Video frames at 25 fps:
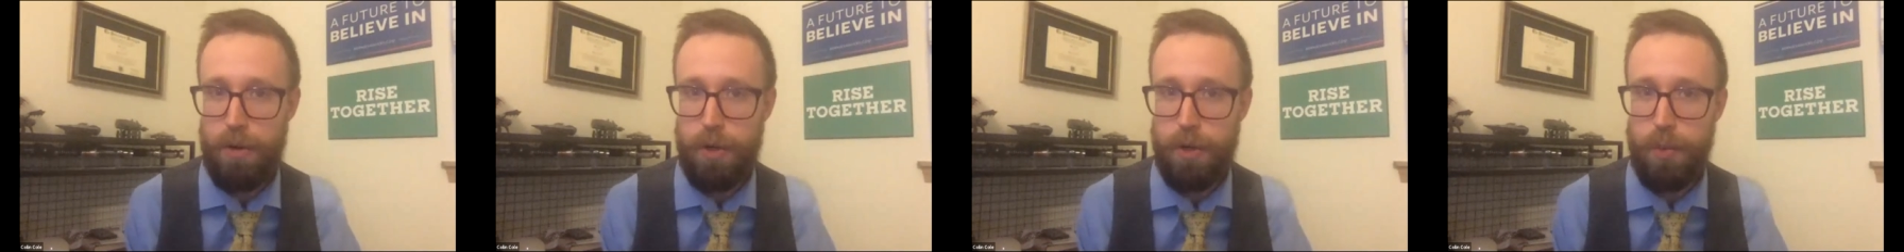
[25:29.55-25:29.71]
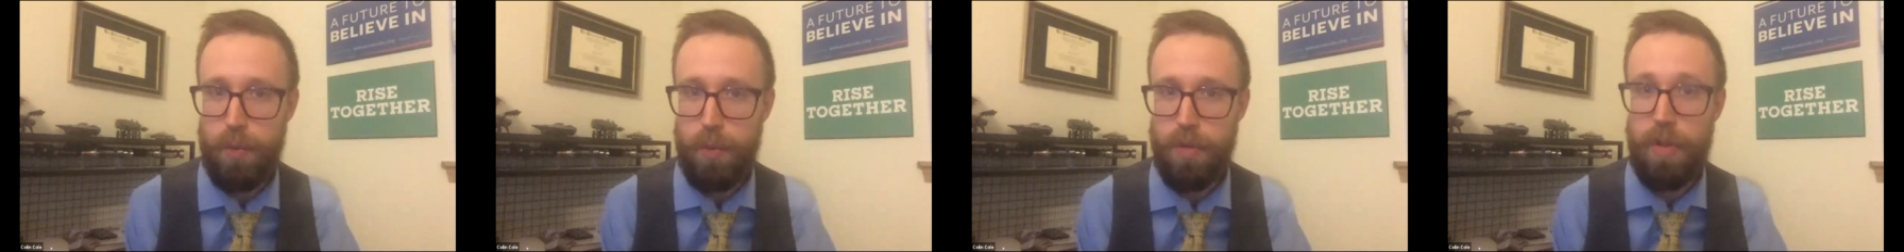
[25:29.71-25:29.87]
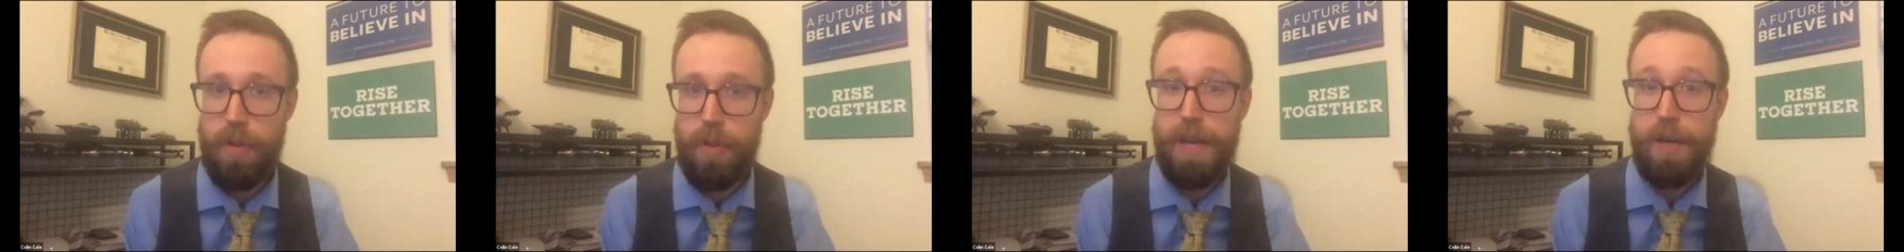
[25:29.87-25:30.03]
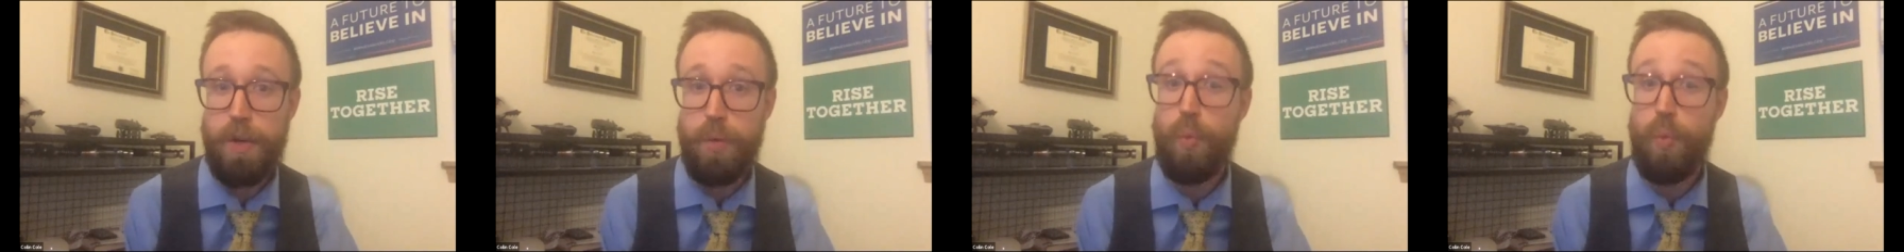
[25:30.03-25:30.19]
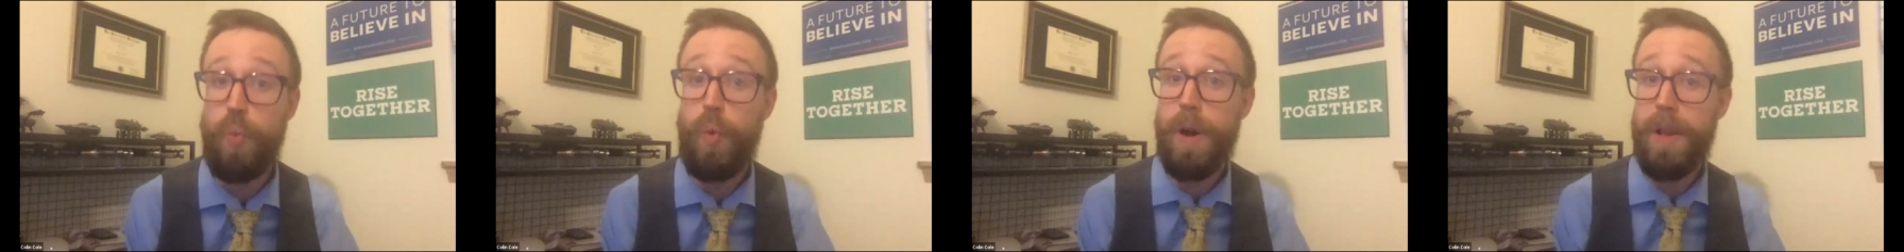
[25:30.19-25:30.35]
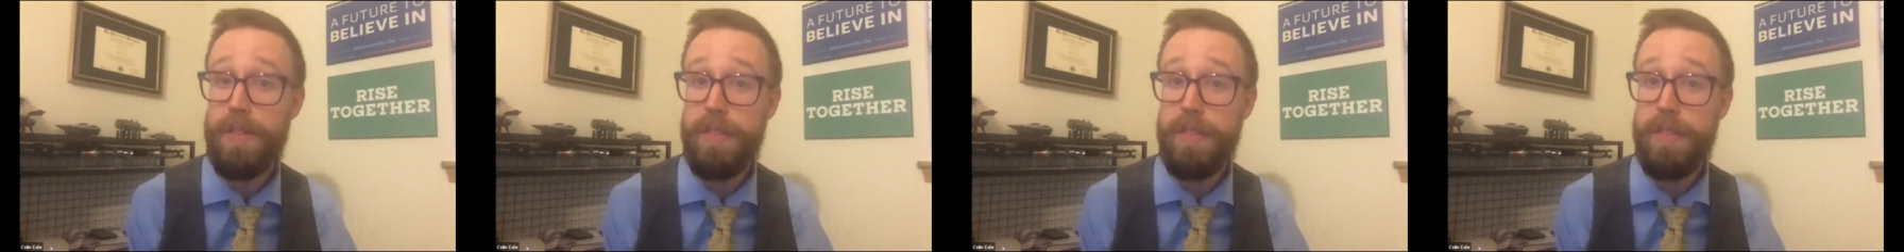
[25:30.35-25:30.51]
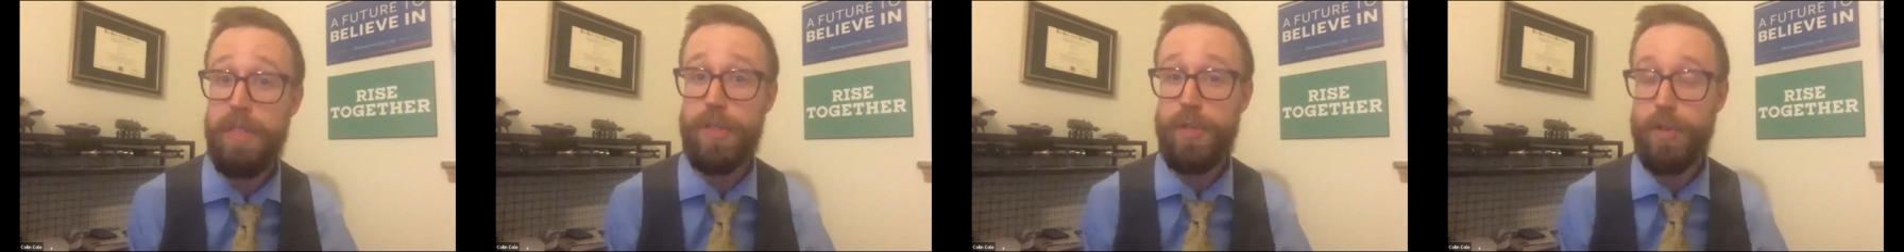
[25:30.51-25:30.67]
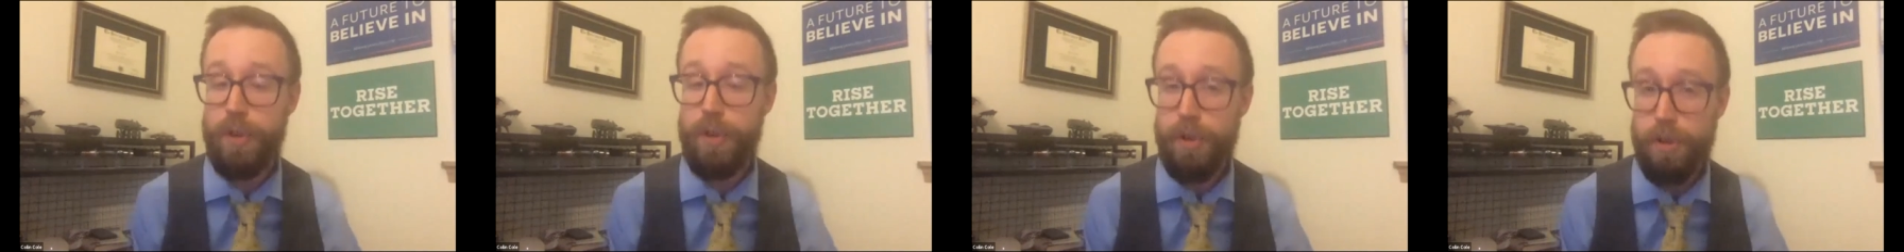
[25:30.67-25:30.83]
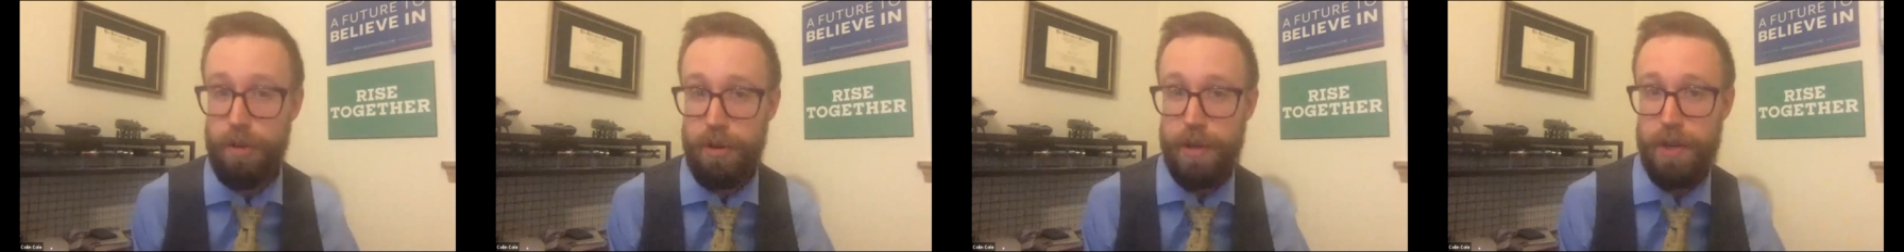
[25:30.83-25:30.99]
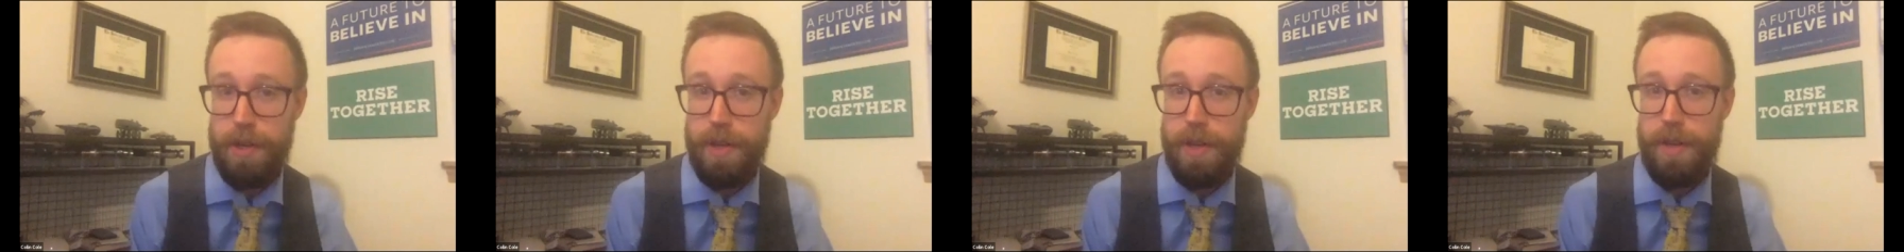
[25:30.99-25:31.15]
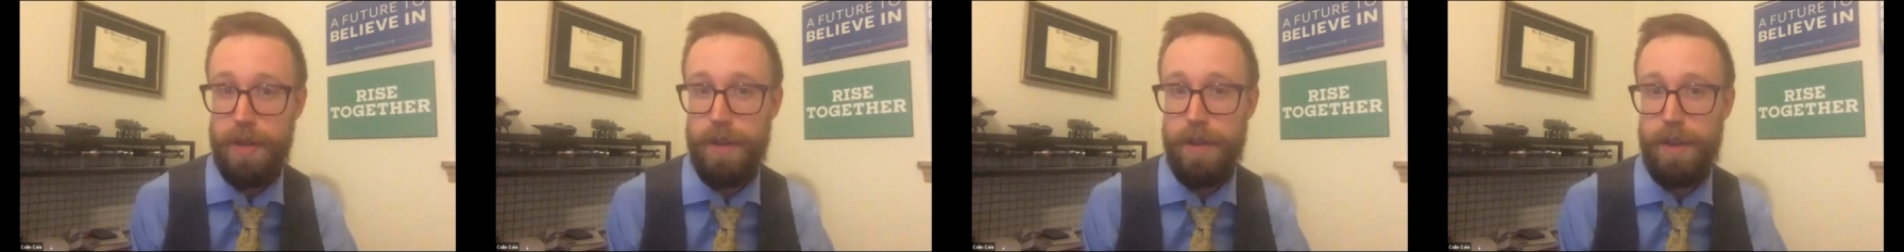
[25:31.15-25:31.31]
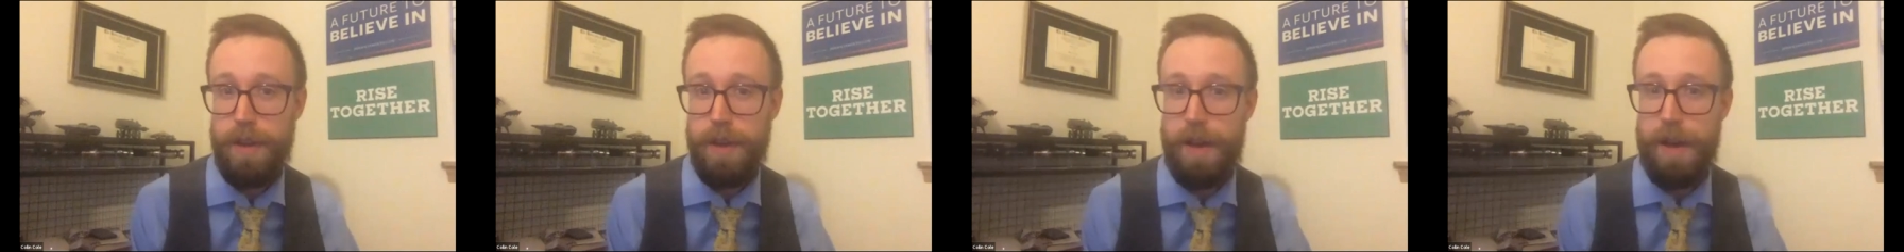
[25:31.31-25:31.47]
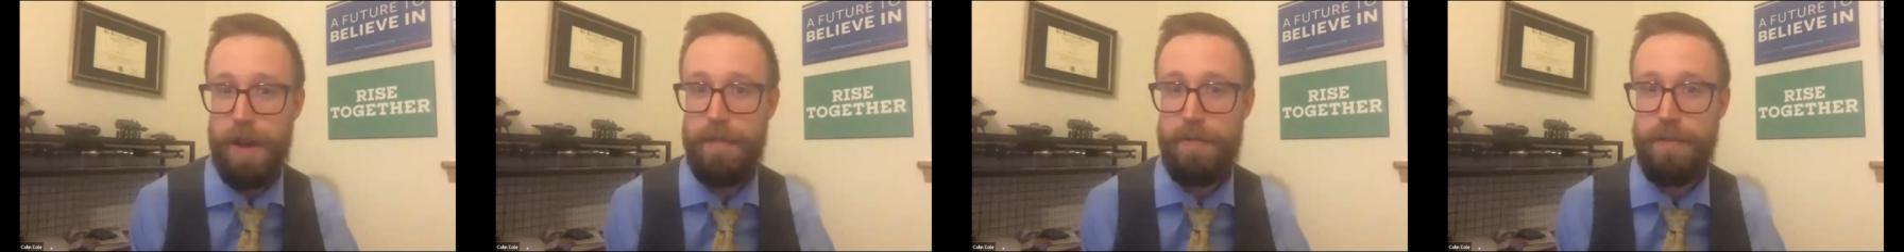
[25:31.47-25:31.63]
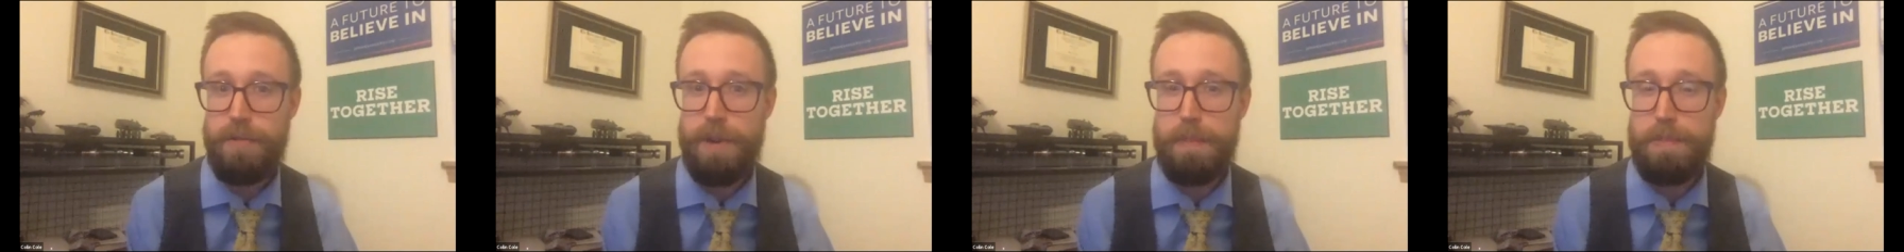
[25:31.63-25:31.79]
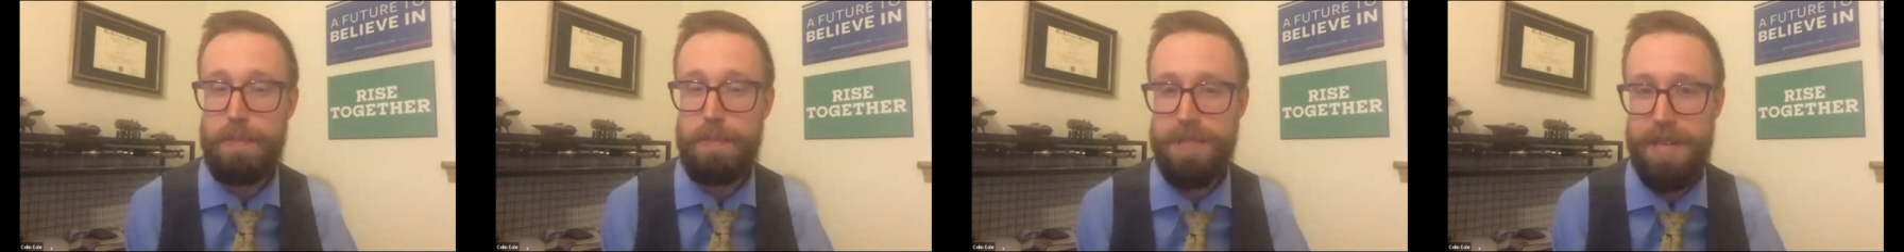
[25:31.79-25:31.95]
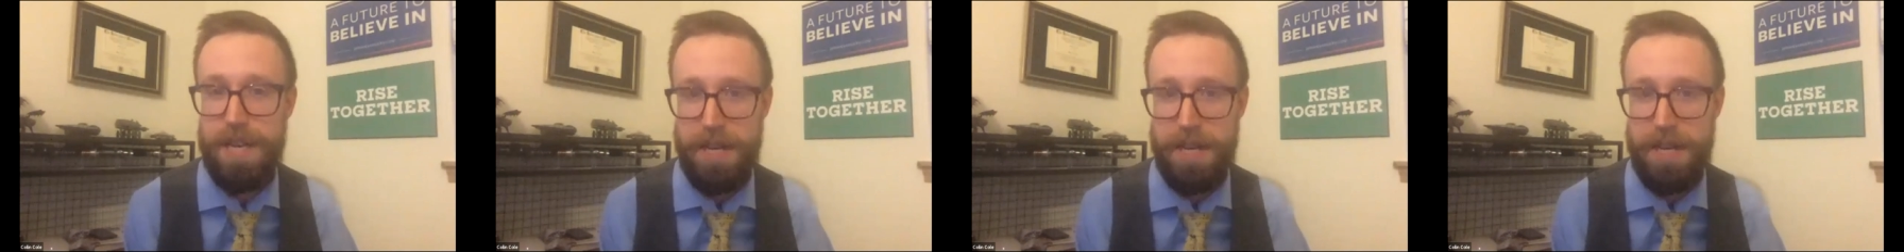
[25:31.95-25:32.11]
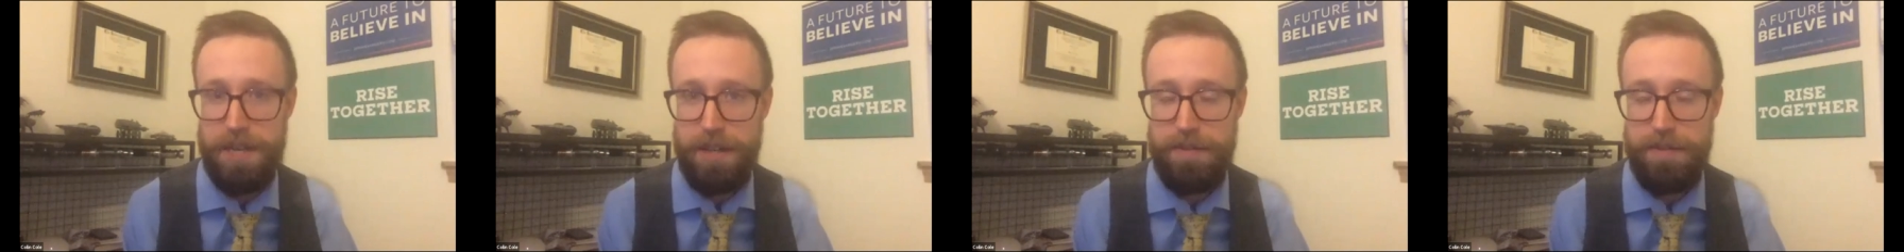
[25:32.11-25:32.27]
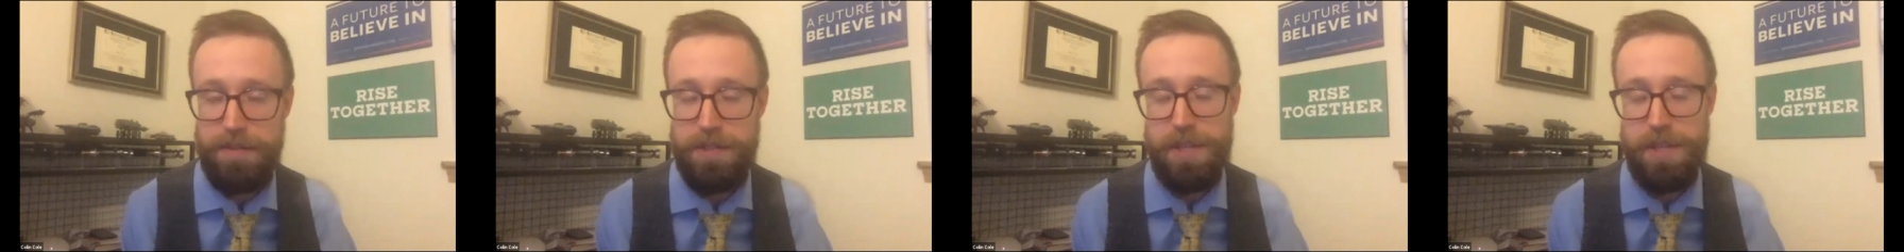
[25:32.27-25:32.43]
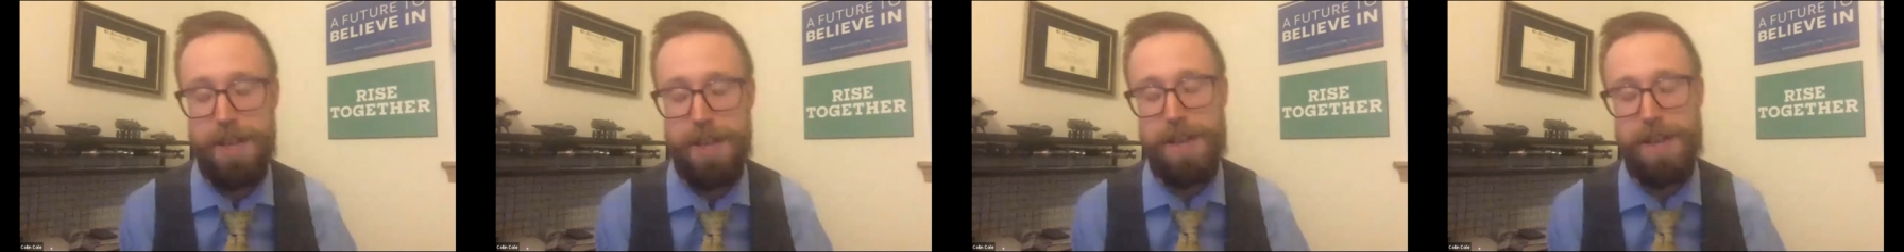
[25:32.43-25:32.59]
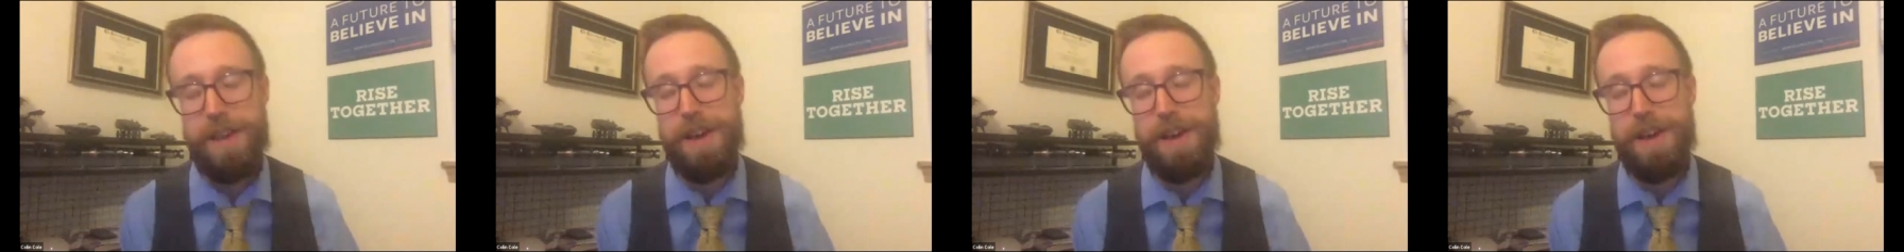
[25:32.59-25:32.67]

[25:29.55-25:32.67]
to elect 1/3 of the representatives.